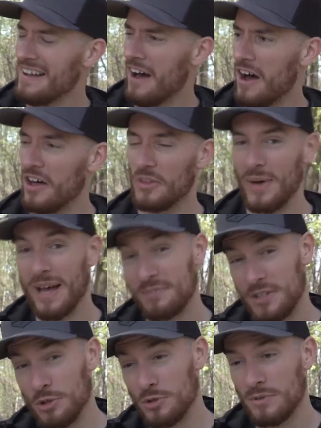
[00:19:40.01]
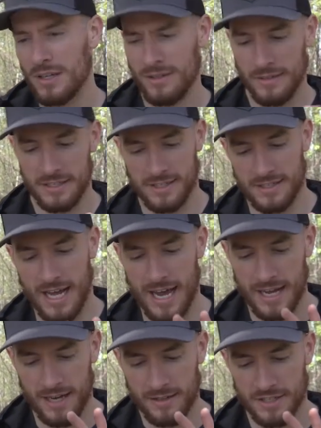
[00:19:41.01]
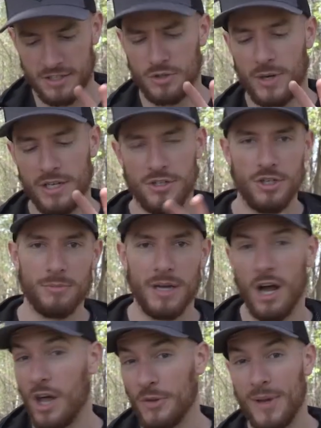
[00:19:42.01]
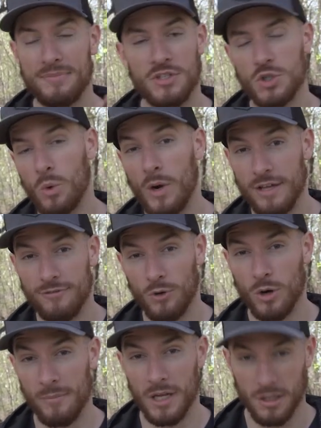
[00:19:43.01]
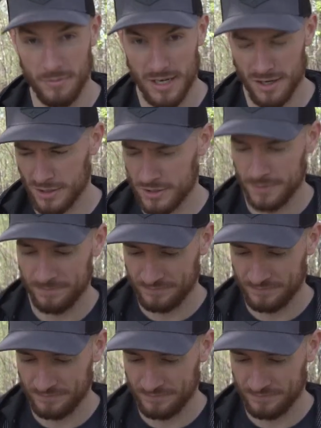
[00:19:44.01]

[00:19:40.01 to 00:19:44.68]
all the way up to, this is not it, this is a 22, but all the way up to 24mm.